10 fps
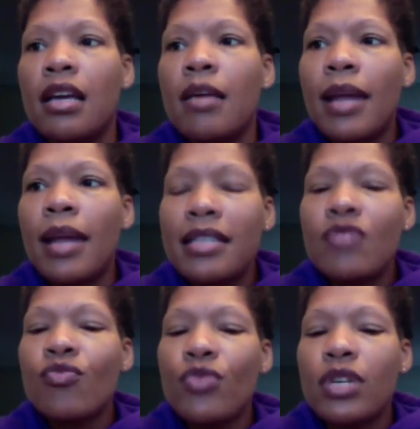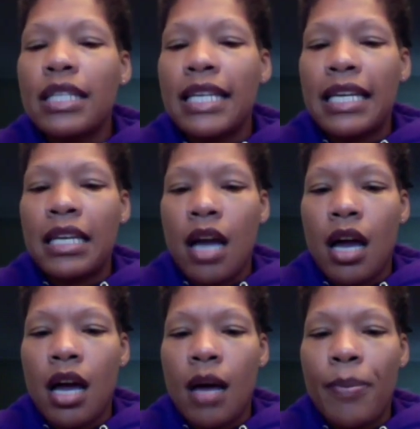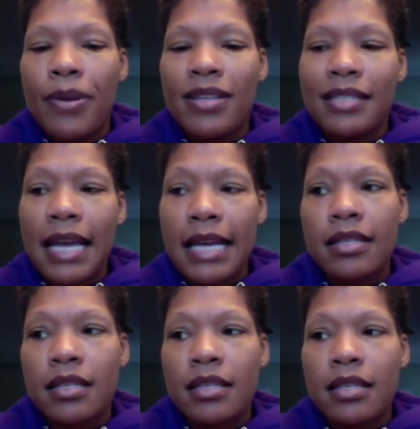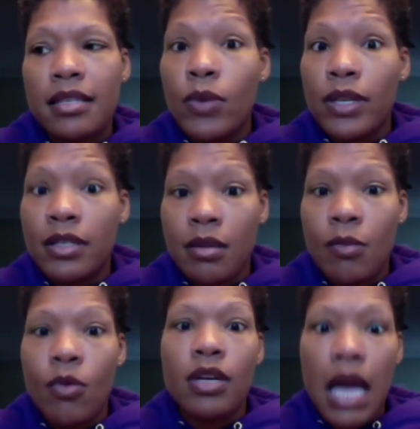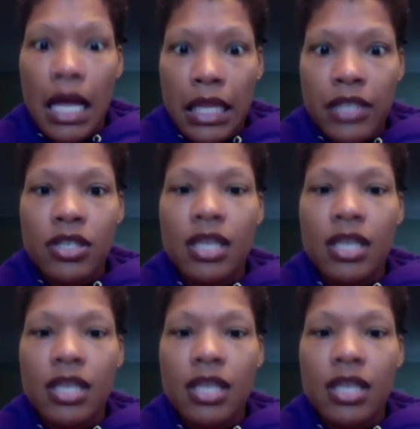But I didn't really possess the wisdom or knowledge